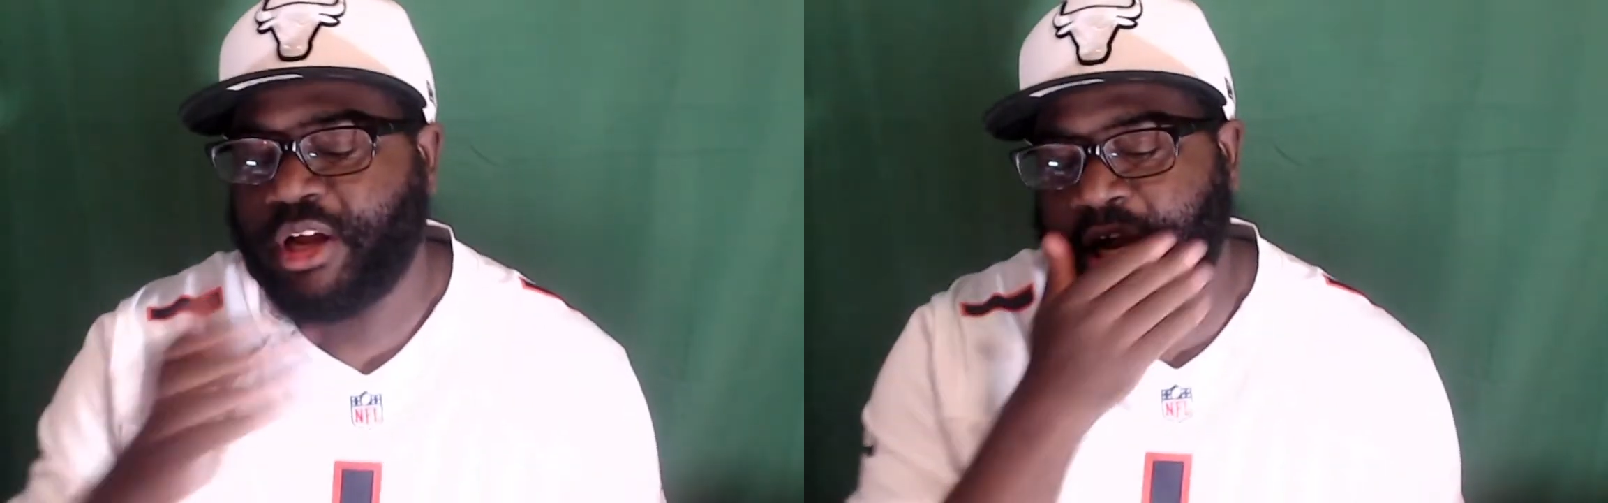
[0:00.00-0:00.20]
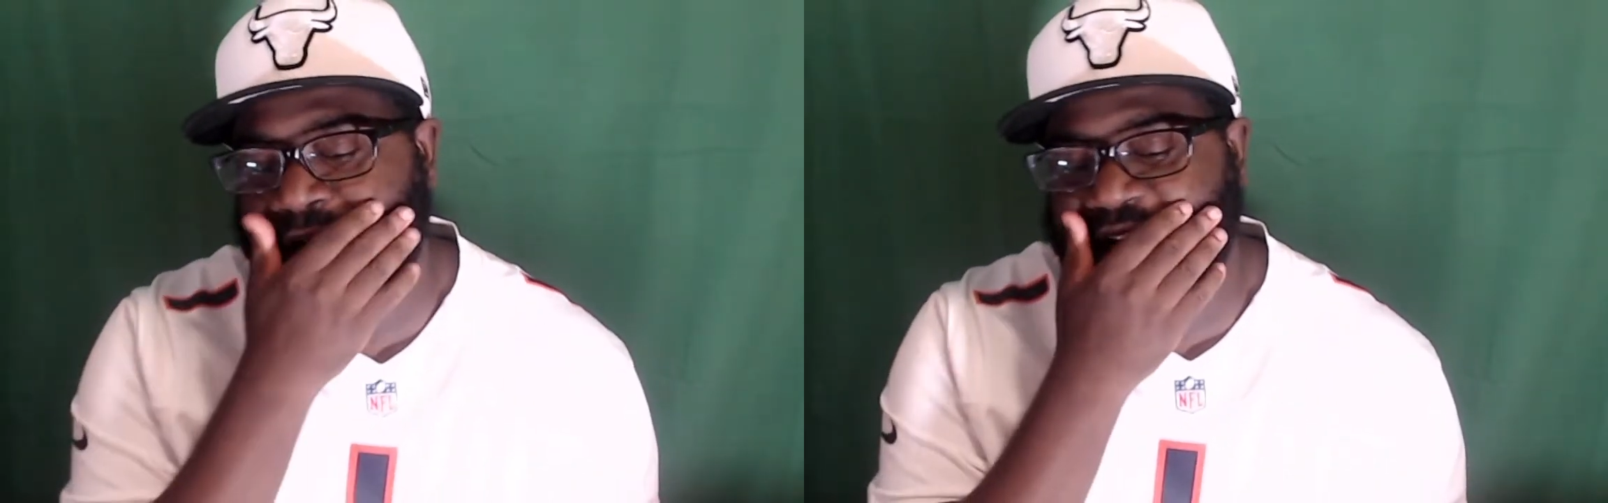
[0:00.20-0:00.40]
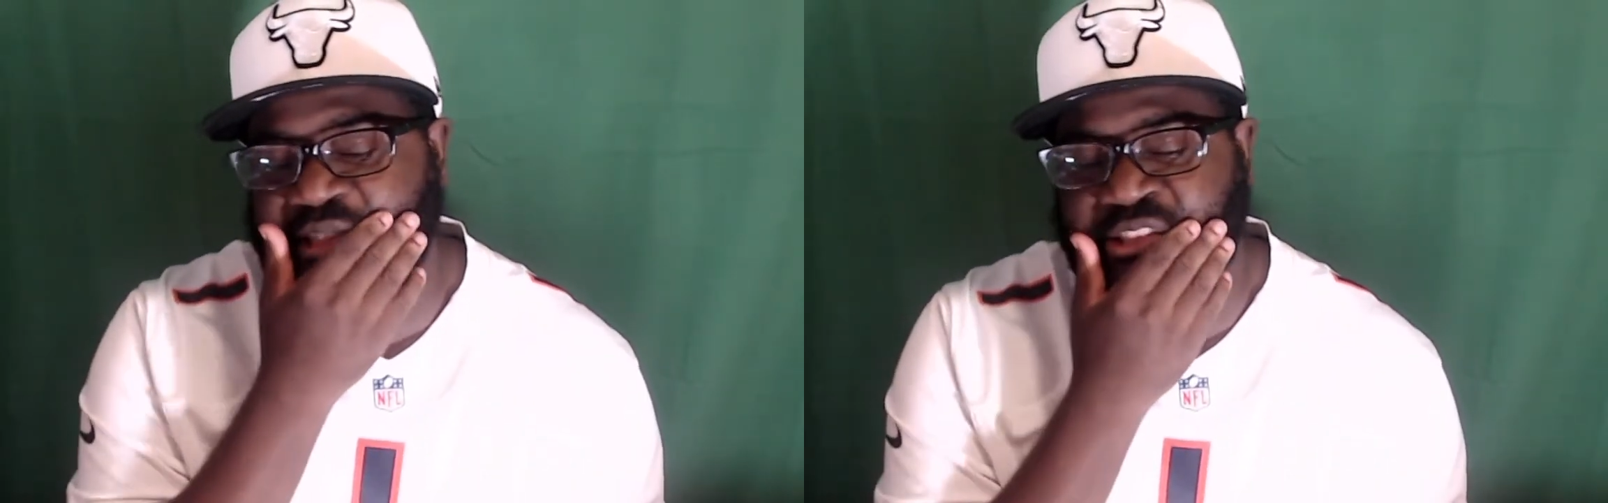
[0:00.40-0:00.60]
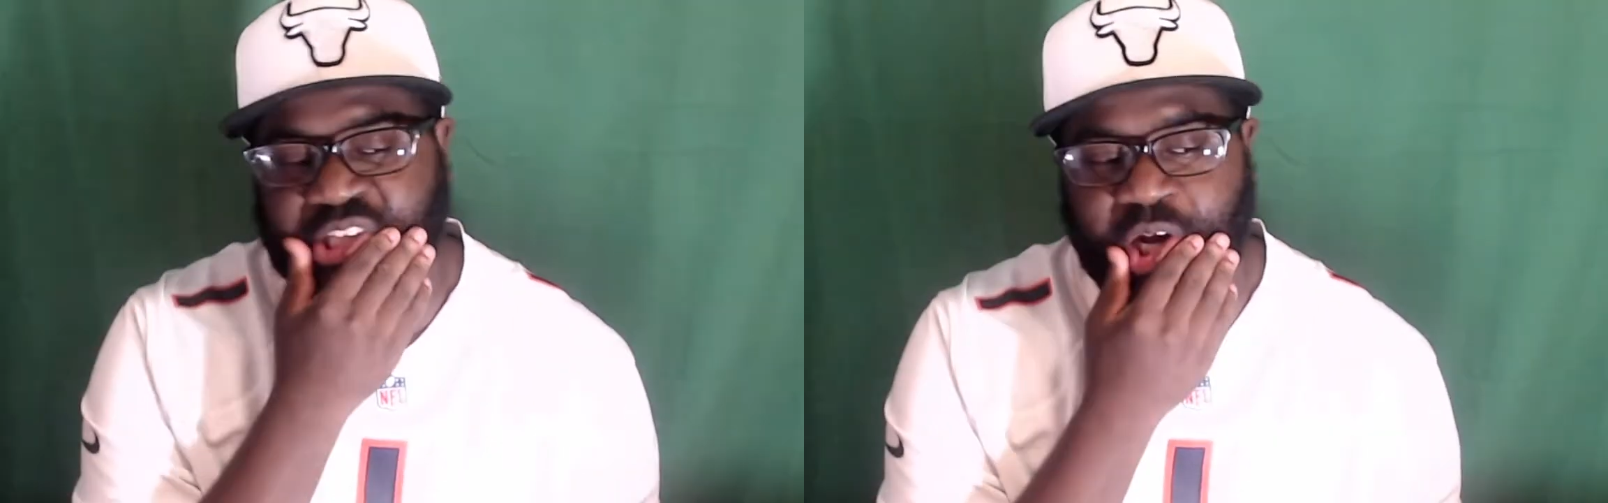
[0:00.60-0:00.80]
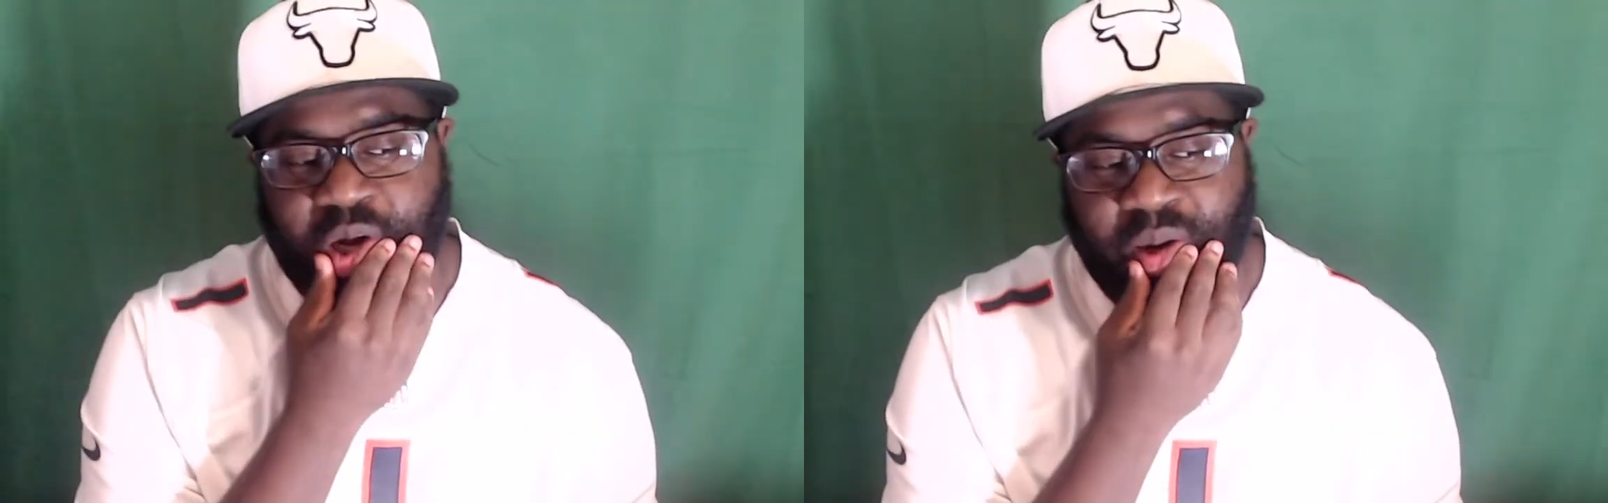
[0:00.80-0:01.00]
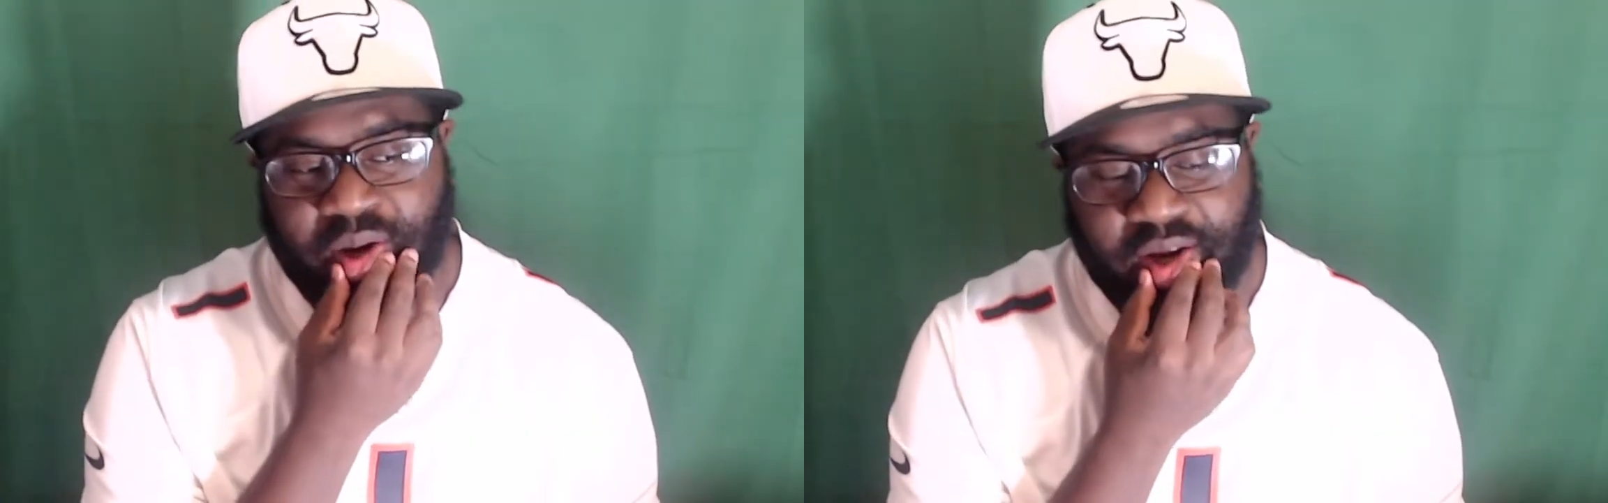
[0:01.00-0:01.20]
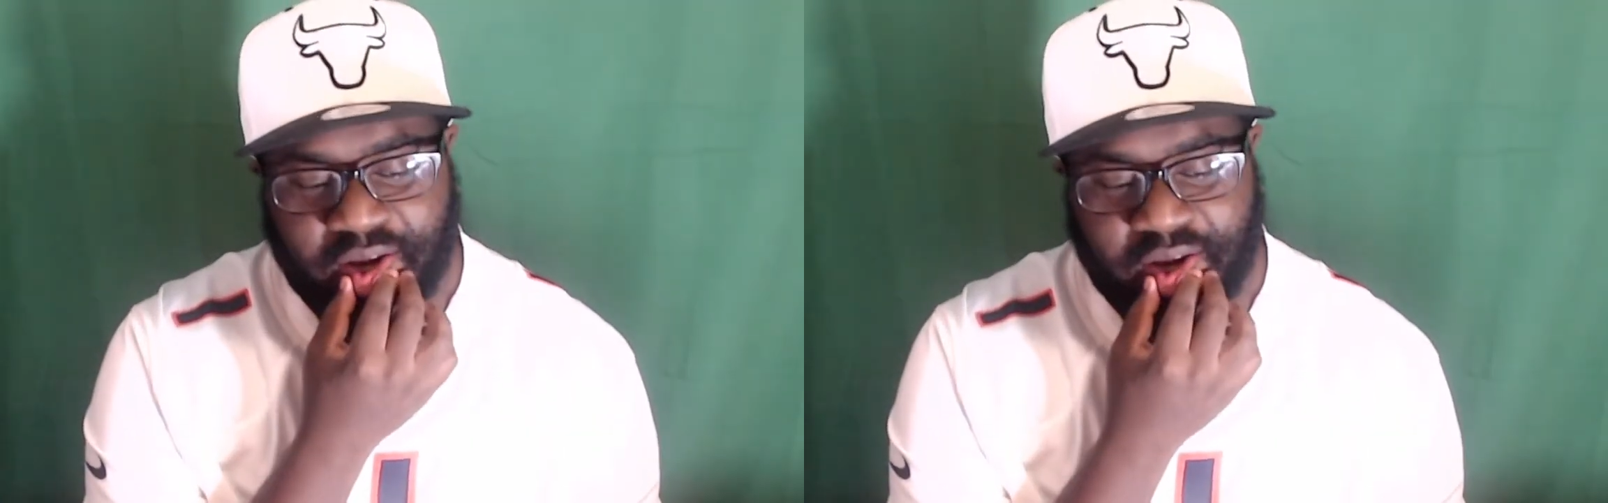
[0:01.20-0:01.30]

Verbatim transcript: All right, so